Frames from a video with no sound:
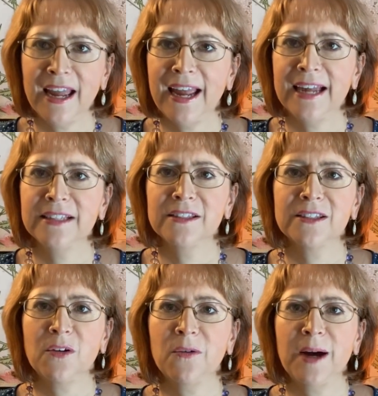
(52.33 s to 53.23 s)
And
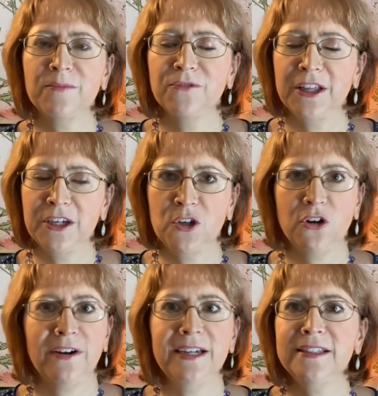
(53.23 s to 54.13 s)
so I'm really
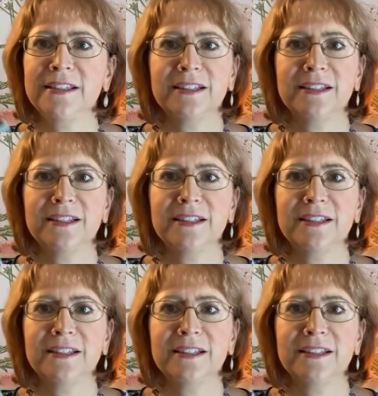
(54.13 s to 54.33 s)
curious.